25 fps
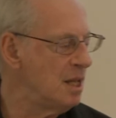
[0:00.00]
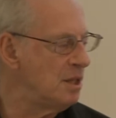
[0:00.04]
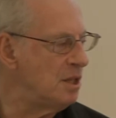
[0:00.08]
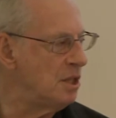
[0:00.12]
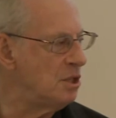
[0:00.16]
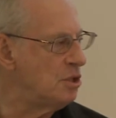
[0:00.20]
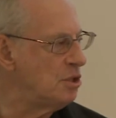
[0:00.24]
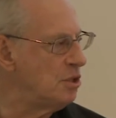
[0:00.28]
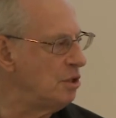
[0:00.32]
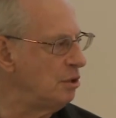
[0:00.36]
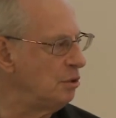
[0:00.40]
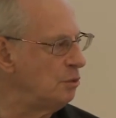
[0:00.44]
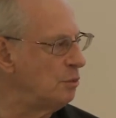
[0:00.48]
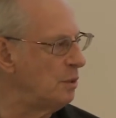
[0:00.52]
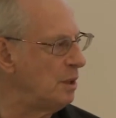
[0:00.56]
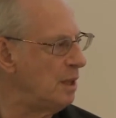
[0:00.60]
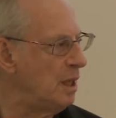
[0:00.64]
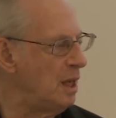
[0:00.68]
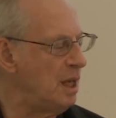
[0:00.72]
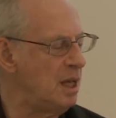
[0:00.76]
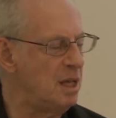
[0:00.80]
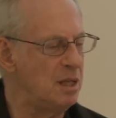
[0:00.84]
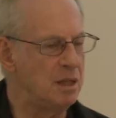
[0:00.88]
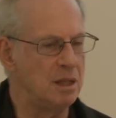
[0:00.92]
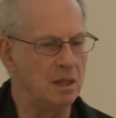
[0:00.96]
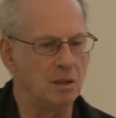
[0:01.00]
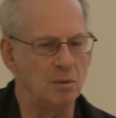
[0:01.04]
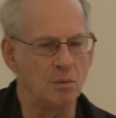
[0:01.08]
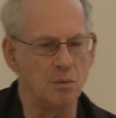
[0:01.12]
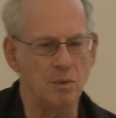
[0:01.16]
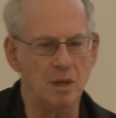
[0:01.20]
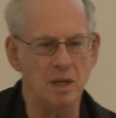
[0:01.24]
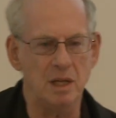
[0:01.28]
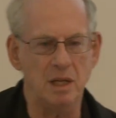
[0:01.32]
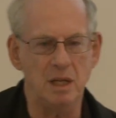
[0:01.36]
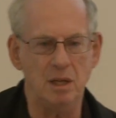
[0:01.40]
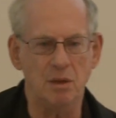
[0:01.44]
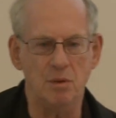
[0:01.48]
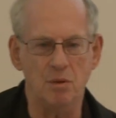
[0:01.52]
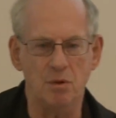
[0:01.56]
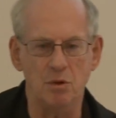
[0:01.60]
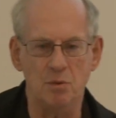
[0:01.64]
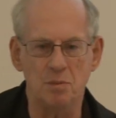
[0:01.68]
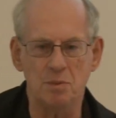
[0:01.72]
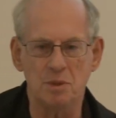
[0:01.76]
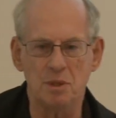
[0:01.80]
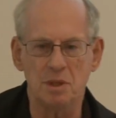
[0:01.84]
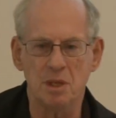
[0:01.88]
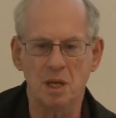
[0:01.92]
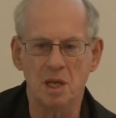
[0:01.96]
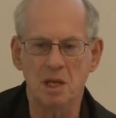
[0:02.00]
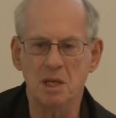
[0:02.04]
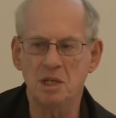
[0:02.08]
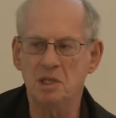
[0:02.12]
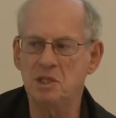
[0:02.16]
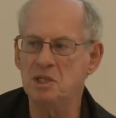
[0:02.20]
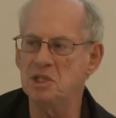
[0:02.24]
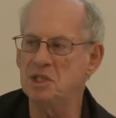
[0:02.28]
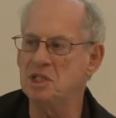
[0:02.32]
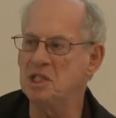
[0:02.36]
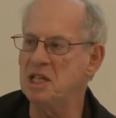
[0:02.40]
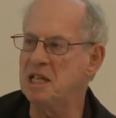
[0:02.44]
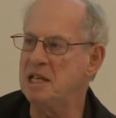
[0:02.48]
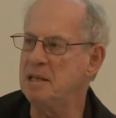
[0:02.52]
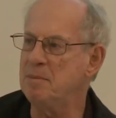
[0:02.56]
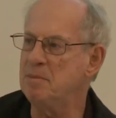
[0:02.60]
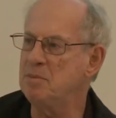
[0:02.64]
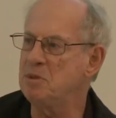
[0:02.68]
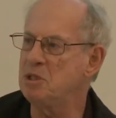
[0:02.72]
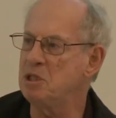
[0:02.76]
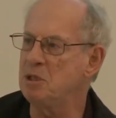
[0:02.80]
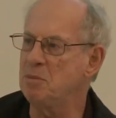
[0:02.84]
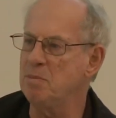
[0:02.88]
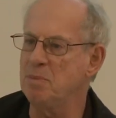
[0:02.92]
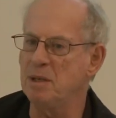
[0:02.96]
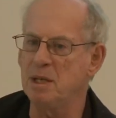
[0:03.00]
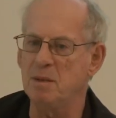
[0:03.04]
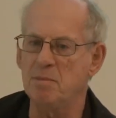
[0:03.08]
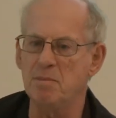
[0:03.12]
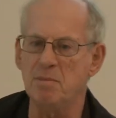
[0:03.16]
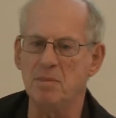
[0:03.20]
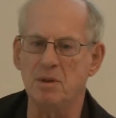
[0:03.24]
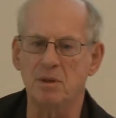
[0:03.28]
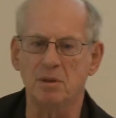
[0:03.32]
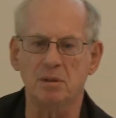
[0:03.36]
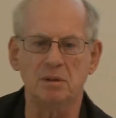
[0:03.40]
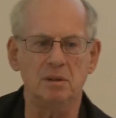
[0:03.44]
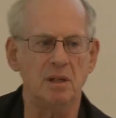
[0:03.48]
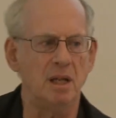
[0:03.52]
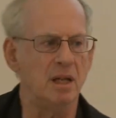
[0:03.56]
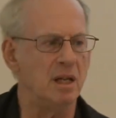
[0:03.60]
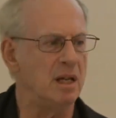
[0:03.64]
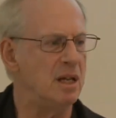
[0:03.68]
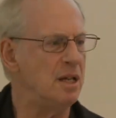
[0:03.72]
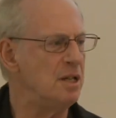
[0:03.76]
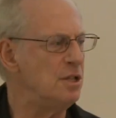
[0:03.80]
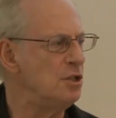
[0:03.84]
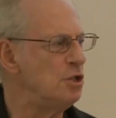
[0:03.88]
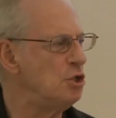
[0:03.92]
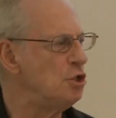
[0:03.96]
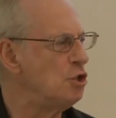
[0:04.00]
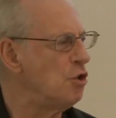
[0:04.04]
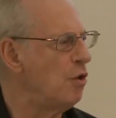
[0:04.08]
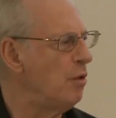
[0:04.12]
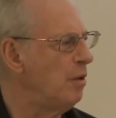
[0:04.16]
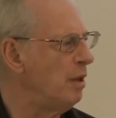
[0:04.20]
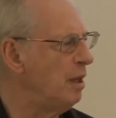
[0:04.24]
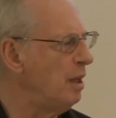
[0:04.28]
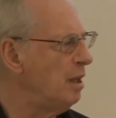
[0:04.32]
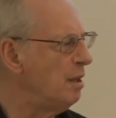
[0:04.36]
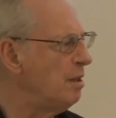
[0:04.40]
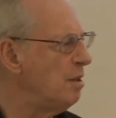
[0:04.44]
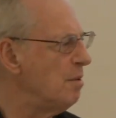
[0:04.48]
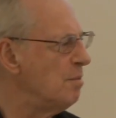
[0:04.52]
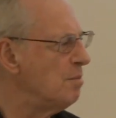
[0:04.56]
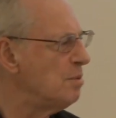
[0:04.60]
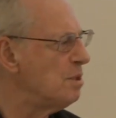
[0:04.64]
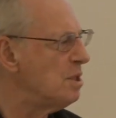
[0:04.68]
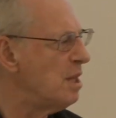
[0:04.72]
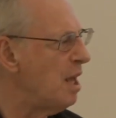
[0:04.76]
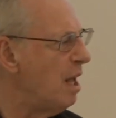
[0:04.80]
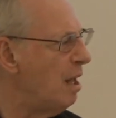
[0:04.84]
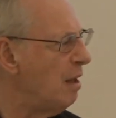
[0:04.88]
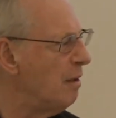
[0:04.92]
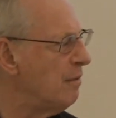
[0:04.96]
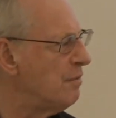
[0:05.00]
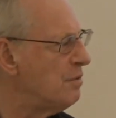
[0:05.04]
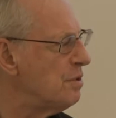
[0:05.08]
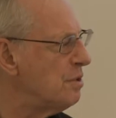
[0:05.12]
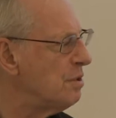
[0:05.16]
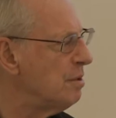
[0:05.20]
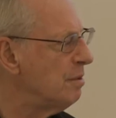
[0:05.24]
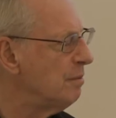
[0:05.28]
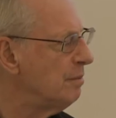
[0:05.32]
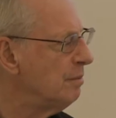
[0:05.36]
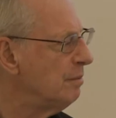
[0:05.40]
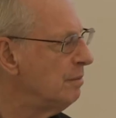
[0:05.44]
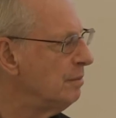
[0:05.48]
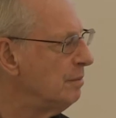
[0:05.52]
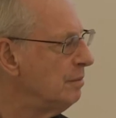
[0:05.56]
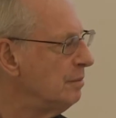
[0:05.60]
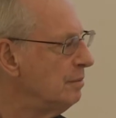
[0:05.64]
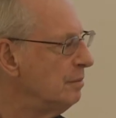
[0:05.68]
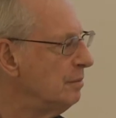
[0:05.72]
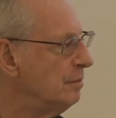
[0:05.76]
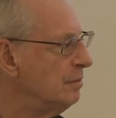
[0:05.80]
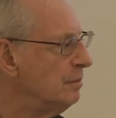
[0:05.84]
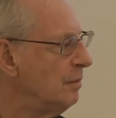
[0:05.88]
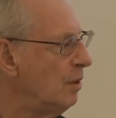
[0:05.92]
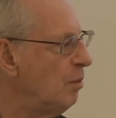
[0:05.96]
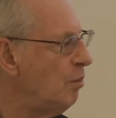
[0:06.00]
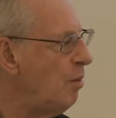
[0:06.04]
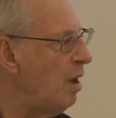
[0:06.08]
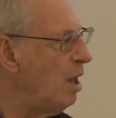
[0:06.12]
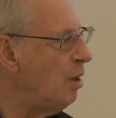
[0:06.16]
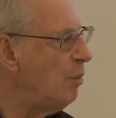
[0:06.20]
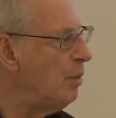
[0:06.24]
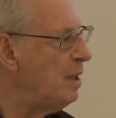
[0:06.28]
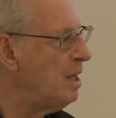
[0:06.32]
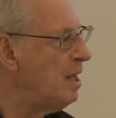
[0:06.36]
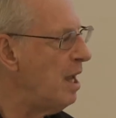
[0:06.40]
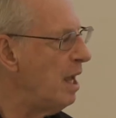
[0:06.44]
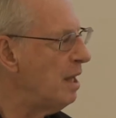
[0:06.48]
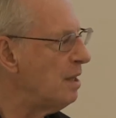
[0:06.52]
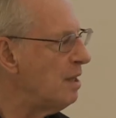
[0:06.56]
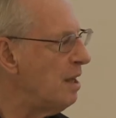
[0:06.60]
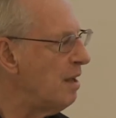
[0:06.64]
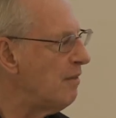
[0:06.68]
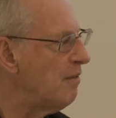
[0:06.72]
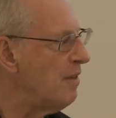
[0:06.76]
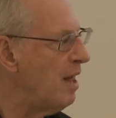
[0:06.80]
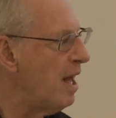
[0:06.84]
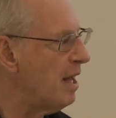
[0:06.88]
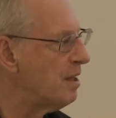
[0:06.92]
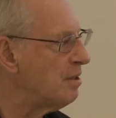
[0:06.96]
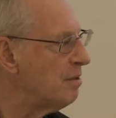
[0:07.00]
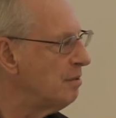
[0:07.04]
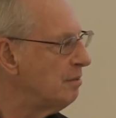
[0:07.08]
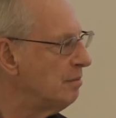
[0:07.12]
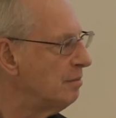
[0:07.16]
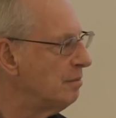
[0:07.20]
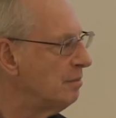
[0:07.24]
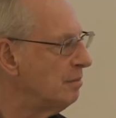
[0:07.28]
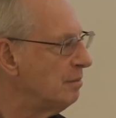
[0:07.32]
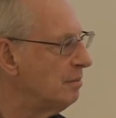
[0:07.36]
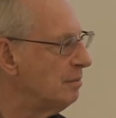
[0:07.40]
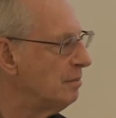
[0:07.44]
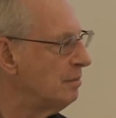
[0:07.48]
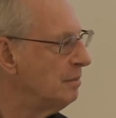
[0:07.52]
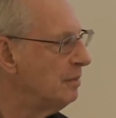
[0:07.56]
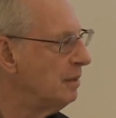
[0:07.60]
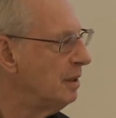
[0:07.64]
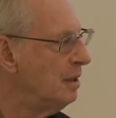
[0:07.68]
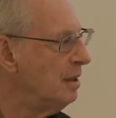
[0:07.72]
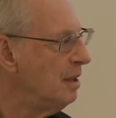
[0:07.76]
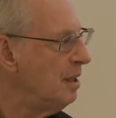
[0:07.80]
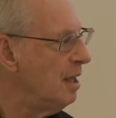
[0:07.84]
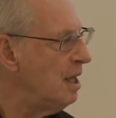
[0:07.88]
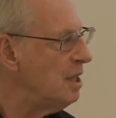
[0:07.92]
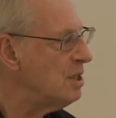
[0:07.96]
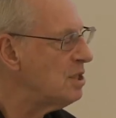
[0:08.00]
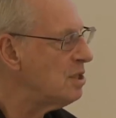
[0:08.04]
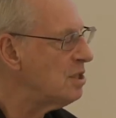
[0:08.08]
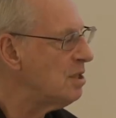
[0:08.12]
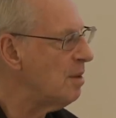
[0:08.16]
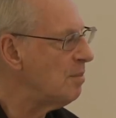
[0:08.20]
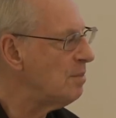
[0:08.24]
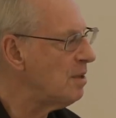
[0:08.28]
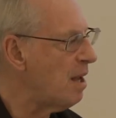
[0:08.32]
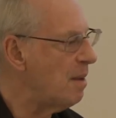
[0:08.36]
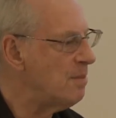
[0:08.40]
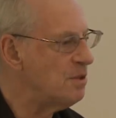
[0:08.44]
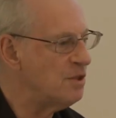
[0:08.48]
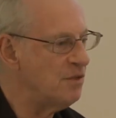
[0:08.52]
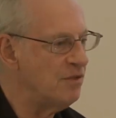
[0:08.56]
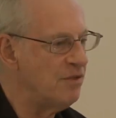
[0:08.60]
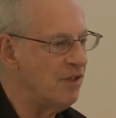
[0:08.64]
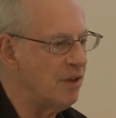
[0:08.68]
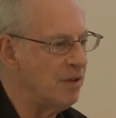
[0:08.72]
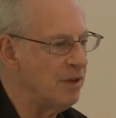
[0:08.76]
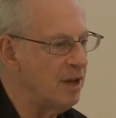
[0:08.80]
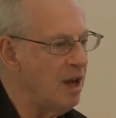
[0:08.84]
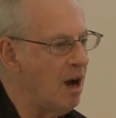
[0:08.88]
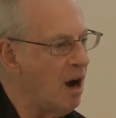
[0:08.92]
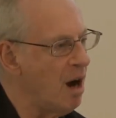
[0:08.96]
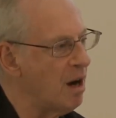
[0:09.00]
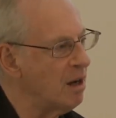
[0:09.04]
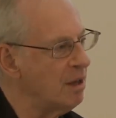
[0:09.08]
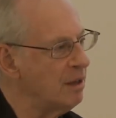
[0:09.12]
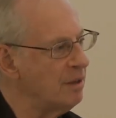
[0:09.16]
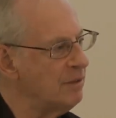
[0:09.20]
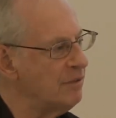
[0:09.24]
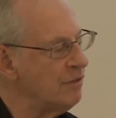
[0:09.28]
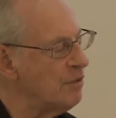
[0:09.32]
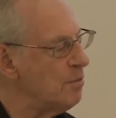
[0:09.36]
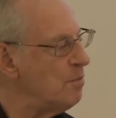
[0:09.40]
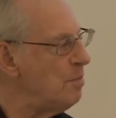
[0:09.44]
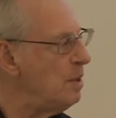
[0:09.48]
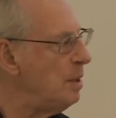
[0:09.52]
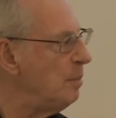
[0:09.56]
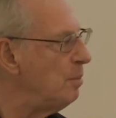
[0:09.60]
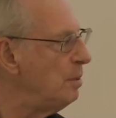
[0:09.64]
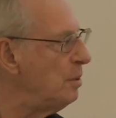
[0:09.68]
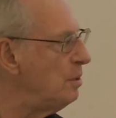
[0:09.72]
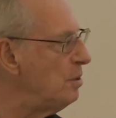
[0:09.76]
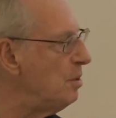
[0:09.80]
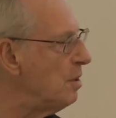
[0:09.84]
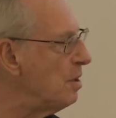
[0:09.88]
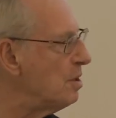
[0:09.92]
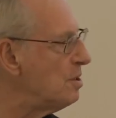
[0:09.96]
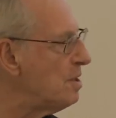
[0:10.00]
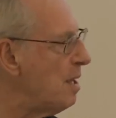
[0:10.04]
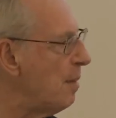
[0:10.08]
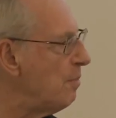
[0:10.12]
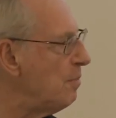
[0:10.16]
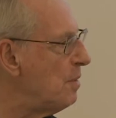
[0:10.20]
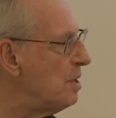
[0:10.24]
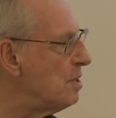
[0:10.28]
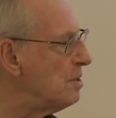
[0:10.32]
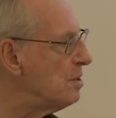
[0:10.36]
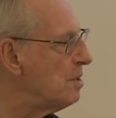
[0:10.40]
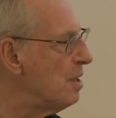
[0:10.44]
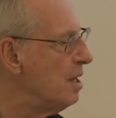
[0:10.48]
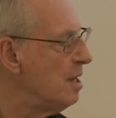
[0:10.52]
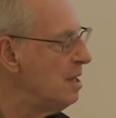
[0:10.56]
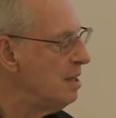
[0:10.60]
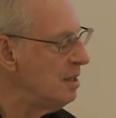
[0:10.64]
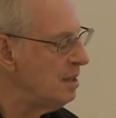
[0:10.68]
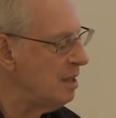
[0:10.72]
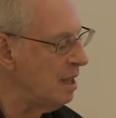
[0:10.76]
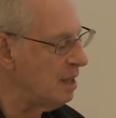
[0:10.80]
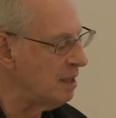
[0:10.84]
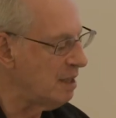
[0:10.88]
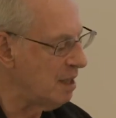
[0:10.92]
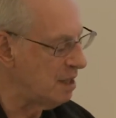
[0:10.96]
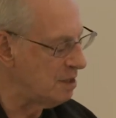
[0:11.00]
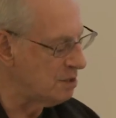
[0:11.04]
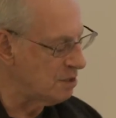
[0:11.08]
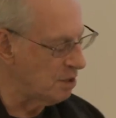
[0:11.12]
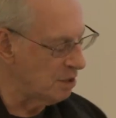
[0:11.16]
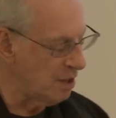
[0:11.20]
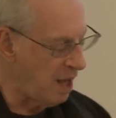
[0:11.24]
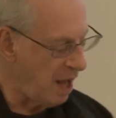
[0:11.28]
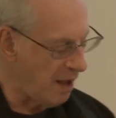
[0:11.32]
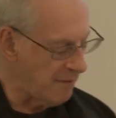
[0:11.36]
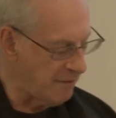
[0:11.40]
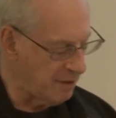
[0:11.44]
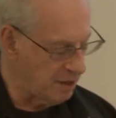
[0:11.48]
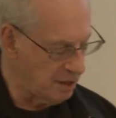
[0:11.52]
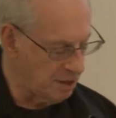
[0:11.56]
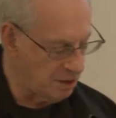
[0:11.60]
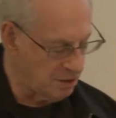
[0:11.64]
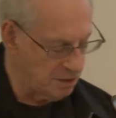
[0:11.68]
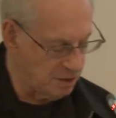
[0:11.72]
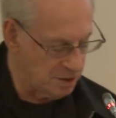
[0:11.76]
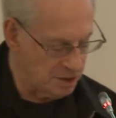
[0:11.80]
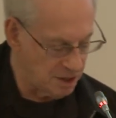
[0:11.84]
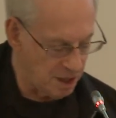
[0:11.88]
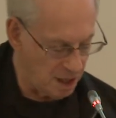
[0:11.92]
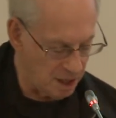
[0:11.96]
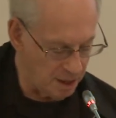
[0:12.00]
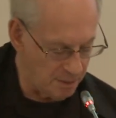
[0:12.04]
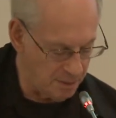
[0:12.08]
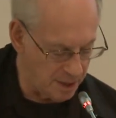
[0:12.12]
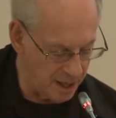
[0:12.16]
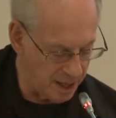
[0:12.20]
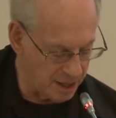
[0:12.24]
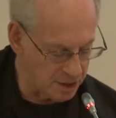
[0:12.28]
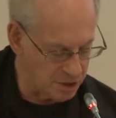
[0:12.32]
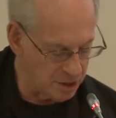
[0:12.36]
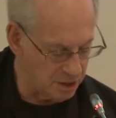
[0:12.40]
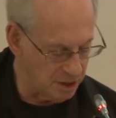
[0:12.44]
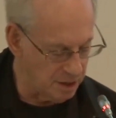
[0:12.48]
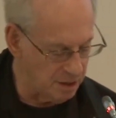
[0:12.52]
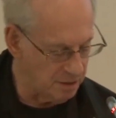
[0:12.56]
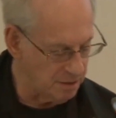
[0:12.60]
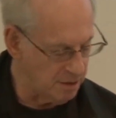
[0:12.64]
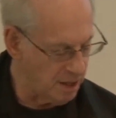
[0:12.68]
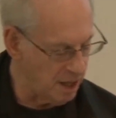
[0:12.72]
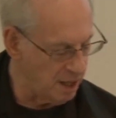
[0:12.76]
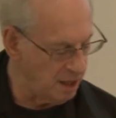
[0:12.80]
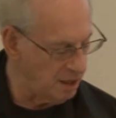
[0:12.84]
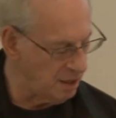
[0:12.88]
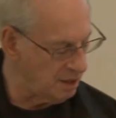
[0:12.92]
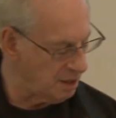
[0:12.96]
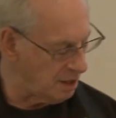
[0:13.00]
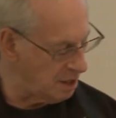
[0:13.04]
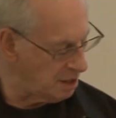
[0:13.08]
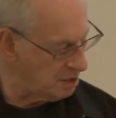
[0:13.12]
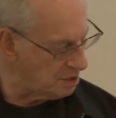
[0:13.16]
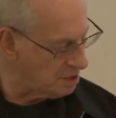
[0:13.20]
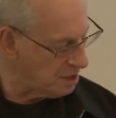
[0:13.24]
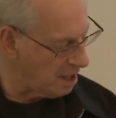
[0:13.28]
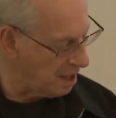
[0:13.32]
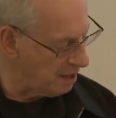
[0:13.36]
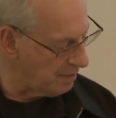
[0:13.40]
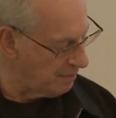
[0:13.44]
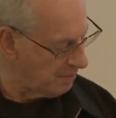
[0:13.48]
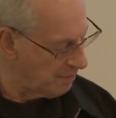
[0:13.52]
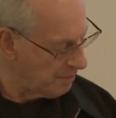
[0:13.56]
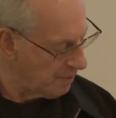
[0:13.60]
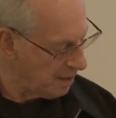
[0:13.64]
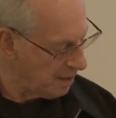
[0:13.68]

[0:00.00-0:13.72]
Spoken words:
the children in the reading groups seem to be merely enjoying themselves. Well, we can't have that. It's sometimes very hard for people to accept this, that kids are having a good time and actually getting things done.